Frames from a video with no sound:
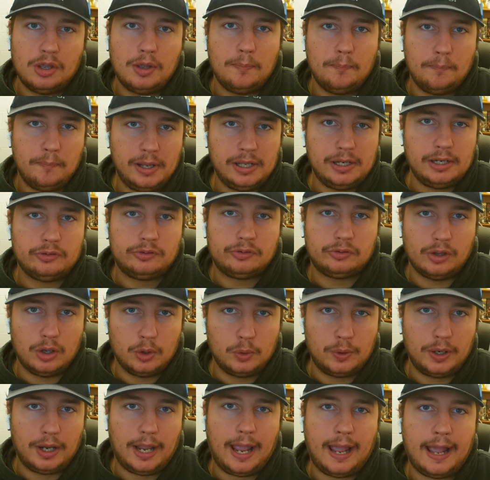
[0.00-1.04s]

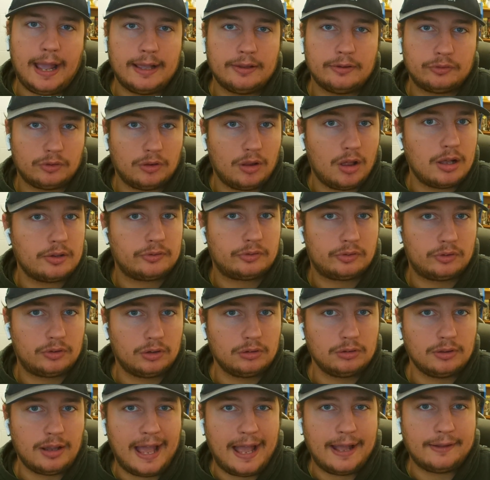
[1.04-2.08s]
Minnesota has lost their
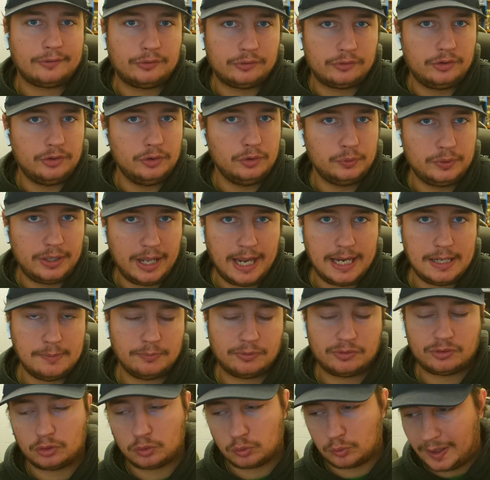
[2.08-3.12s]
last 2
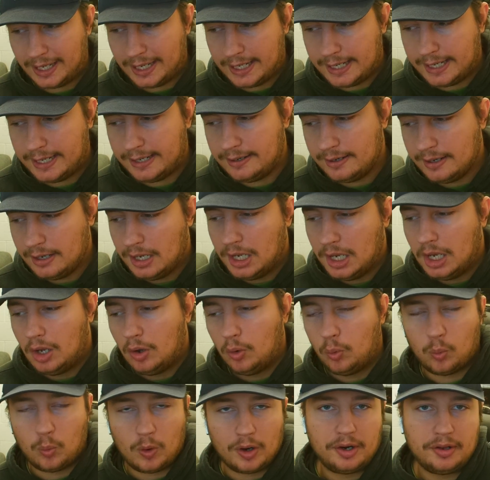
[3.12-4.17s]
games. Granted,
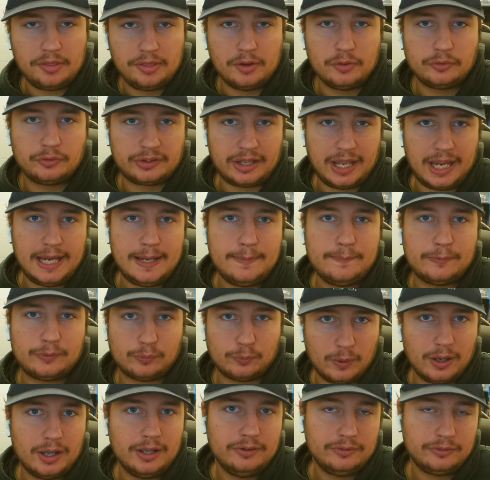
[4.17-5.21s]
one of those games
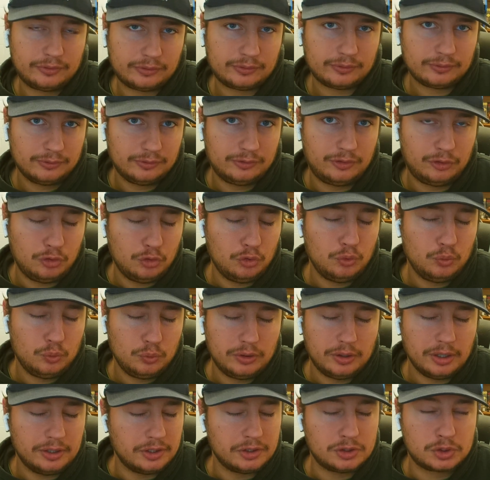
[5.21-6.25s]
was to
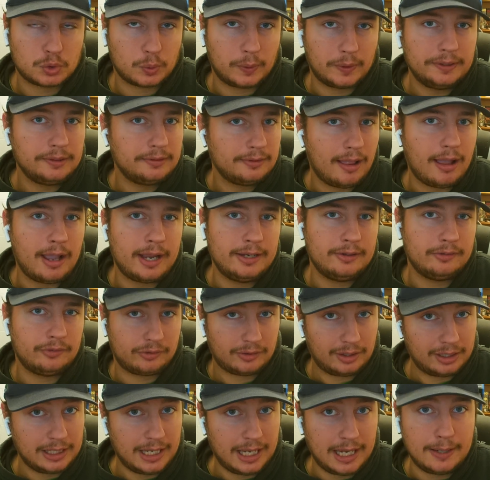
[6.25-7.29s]
the Detroit Lions
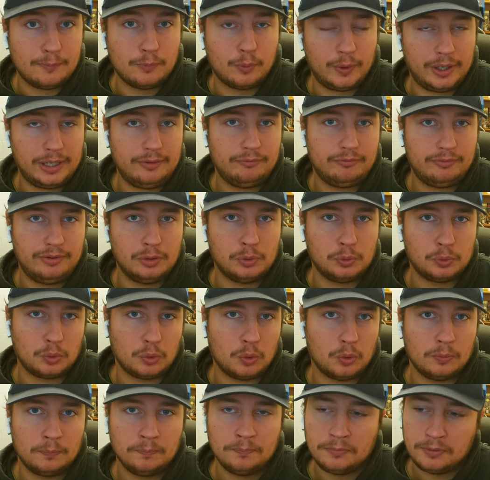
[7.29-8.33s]
on a game-winning field
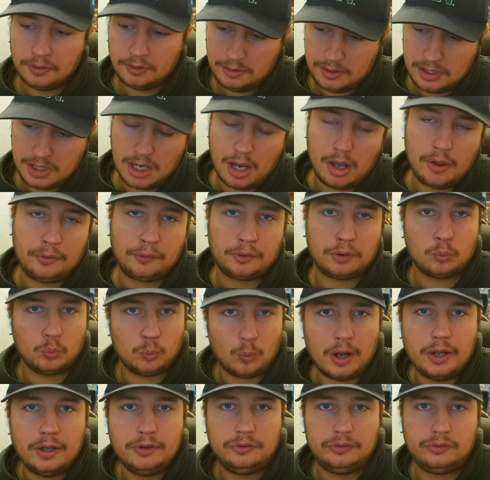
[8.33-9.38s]
goal. The other
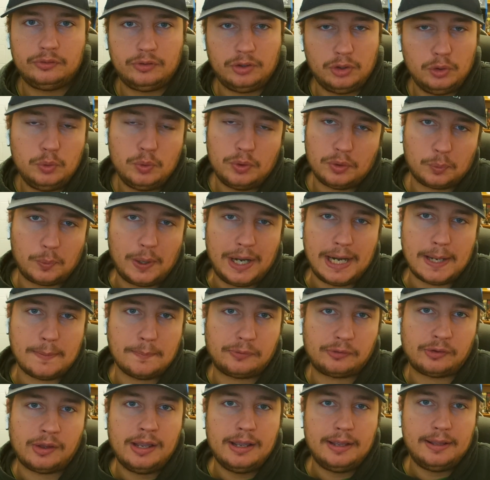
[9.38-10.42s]
was to the
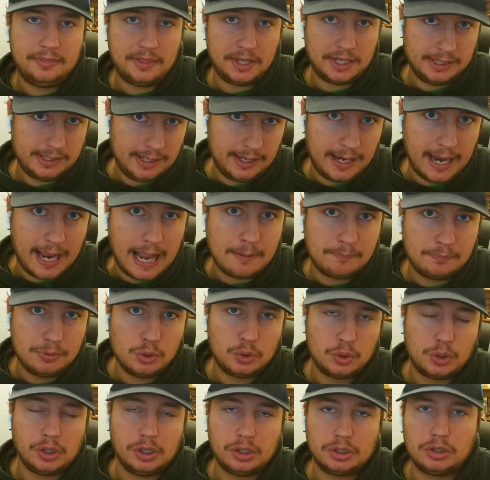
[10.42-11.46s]
Rams. They did have
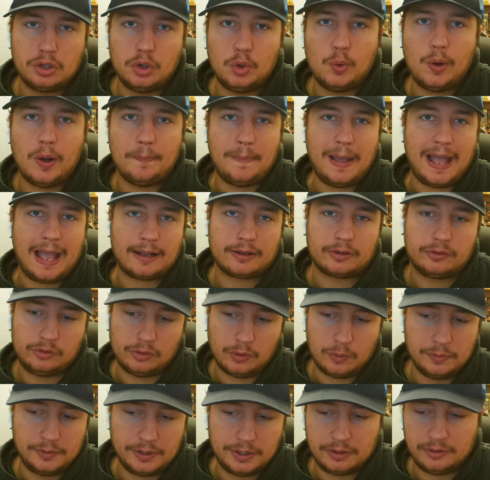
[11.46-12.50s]
Puka Nakua back,
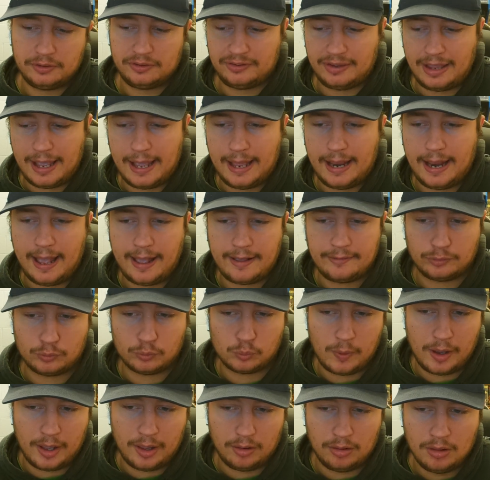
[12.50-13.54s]
so there's that as
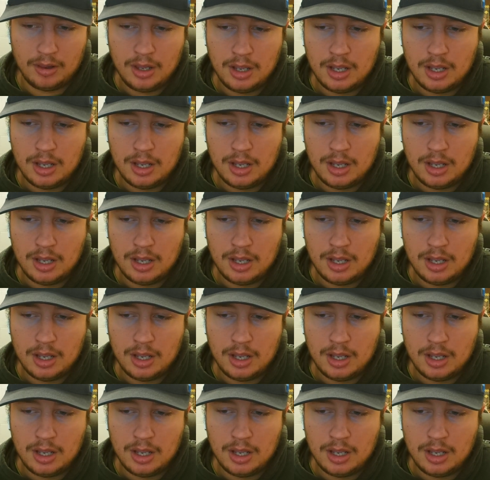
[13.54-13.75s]
well.